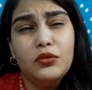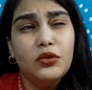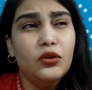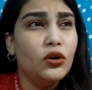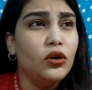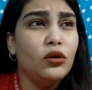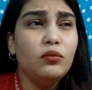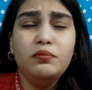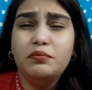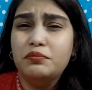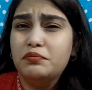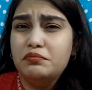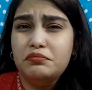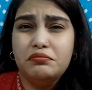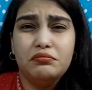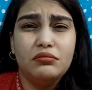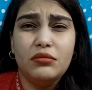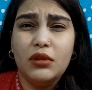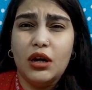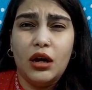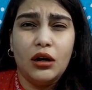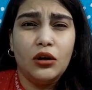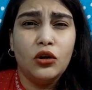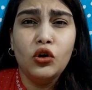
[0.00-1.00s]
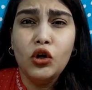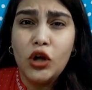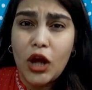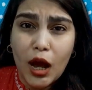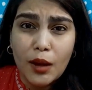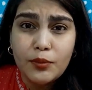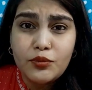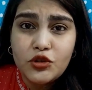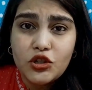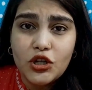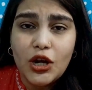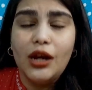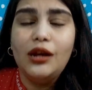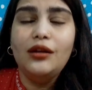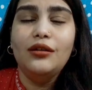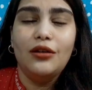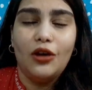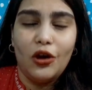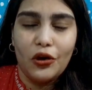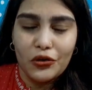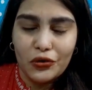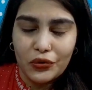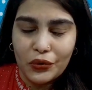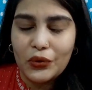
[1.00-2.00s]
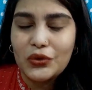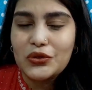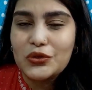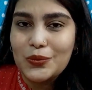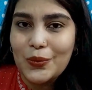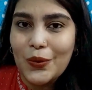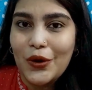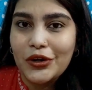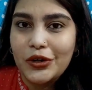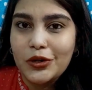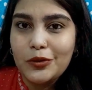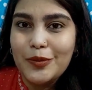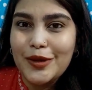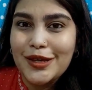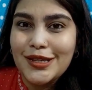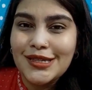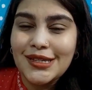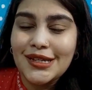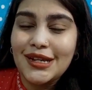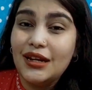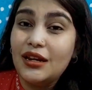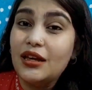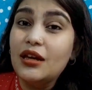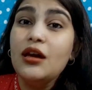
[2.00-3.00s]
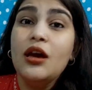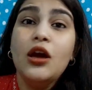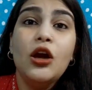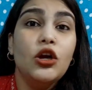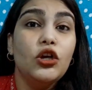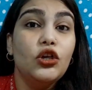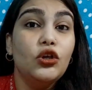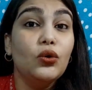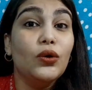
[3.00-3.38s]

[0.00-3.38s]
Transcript: you know uh, gulab jal or rose water basically